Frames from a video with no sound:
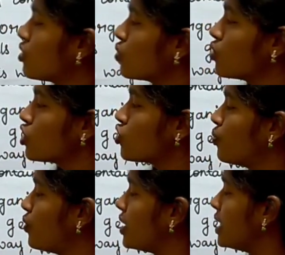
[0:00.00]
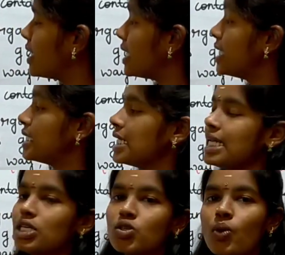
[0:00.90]
the roots to breathe
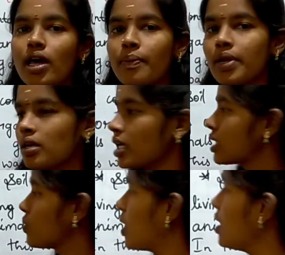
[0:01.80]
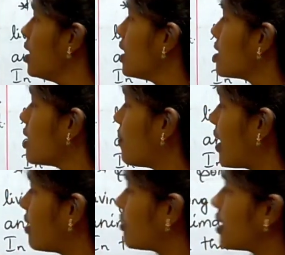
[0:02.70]
easily. So what happened? Next one, it
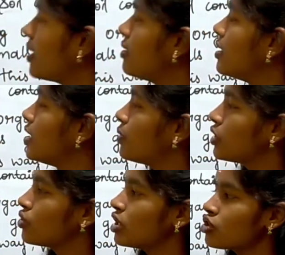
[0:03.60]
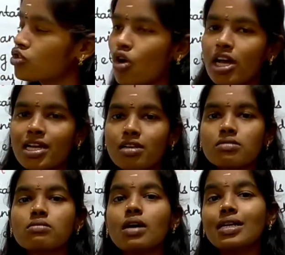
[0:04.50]
penetrates deep into the soil.
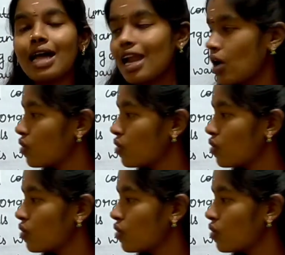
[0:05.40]
So that